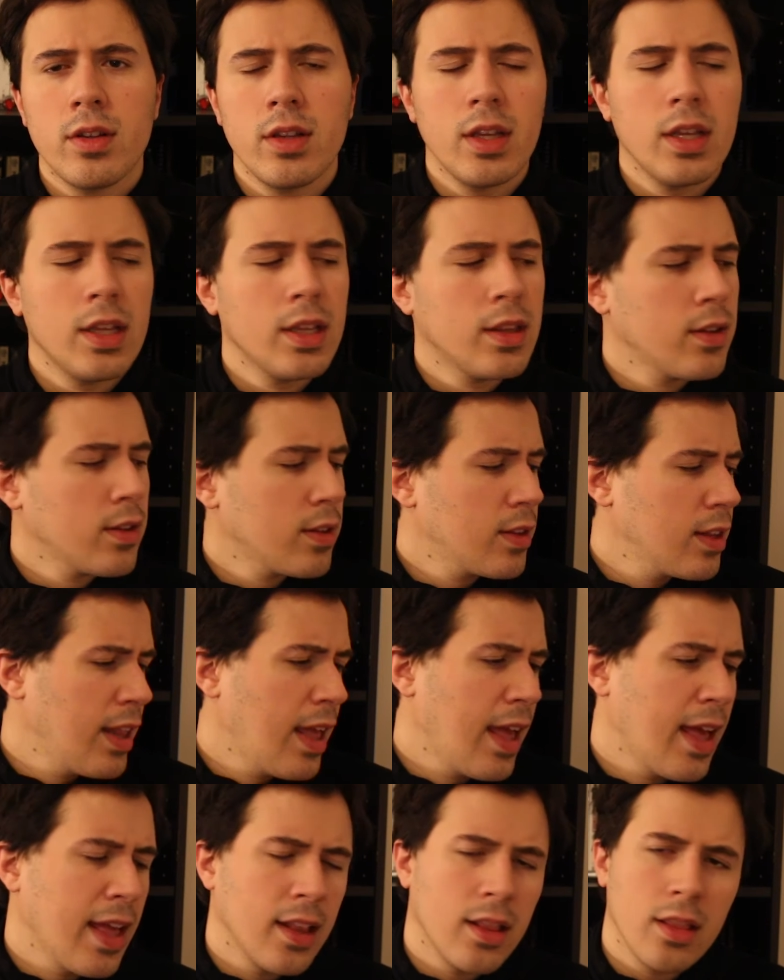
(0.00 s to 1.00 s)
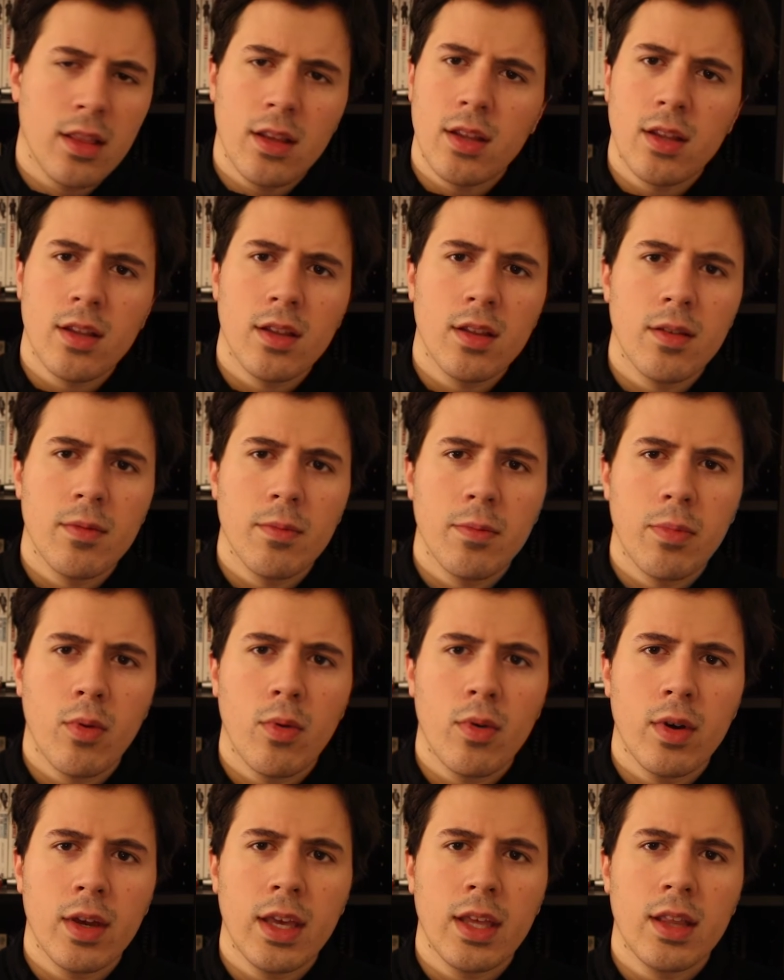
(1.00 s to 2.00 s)
It's just an end
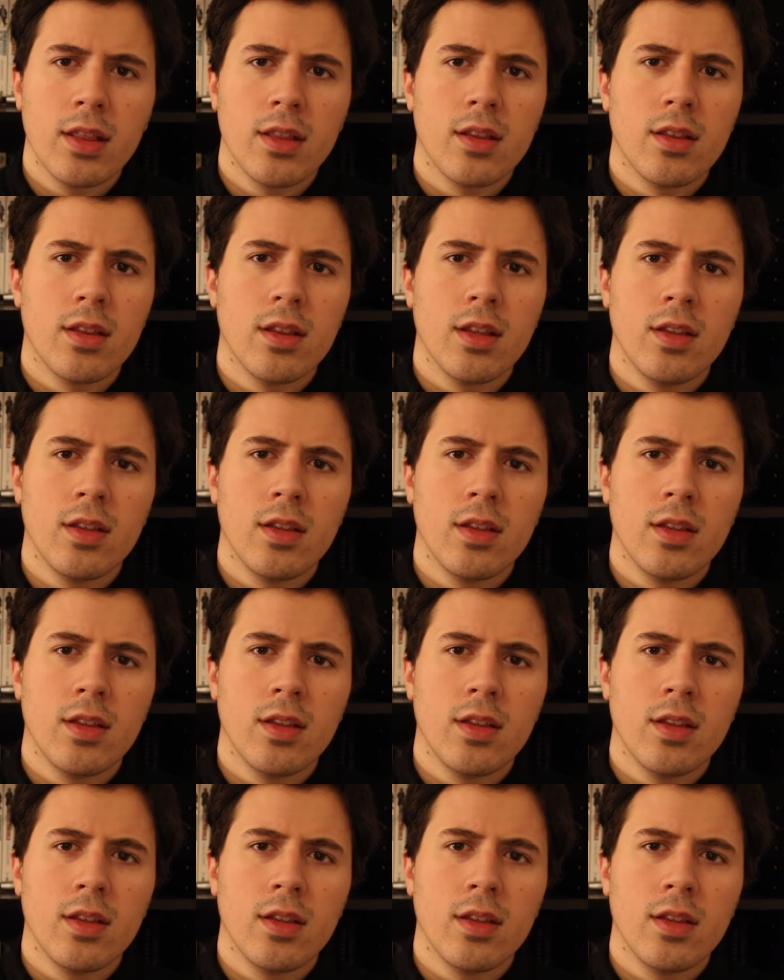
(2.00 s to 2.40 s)
point.